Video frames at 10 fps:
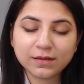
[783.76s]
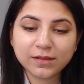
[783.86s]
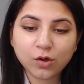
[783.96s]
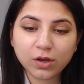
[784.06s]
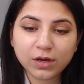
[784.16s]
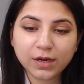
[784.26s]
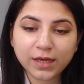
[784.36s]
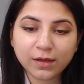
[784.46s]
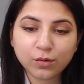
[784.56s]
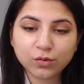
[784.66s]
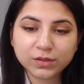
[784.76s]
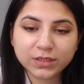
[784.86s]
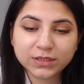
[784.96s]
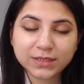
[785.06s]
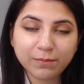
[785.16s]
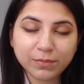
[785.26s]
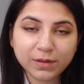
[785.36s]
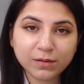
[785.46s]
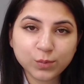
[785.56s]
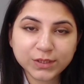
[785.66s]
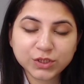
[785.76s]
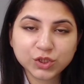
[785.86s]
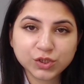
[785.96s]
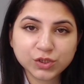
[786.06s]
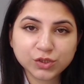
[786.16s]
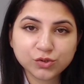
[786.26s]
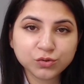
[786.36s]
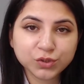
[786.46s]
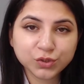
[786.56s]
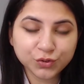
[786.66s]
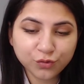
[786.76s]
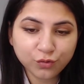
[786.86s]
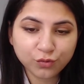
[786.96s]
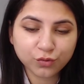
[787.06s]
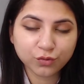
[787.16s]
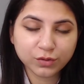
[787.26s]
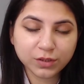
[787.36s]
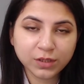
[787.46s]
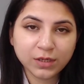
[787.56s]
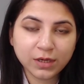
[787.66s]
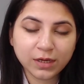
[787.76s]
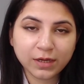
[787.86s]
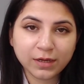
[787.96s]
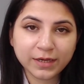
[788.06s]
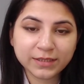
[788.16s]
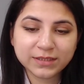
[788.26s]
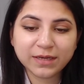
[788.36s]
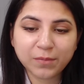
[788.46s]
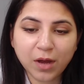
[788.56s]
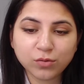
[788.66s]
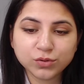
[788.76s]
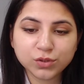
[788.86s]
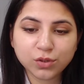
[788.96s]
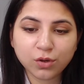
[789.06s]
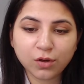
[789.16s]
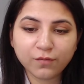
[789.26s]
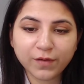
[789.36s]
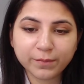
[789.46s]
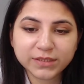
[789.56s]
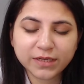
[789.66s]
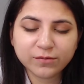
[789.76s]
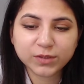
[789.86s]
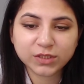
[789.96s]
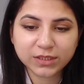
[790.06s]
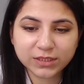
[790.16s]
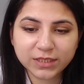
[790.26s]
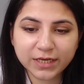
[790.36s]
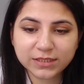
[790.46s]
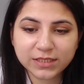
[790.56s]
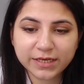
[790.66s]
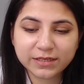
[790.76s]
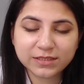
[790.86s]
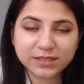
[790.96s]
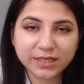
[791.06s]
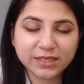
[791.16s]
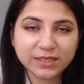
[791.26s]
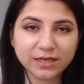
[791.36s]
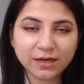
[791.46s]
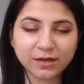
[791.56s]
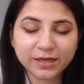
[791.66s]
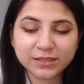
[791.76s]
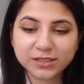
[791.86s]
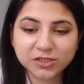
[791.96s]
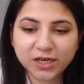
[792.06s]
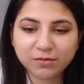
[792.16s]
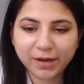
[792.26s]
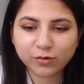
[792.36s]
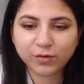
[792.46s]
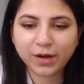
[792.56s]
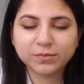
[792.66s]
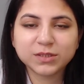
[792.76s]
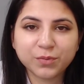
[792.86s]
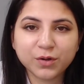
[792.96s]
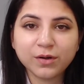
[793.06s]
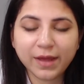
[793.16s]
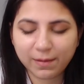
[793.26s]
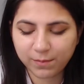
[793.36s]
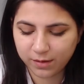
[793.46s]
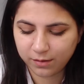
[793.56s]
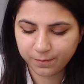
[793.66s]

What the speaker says: the colony or the sample which shows no growth is the amount of MBC, which in this case is the is 16 micrograms per ml.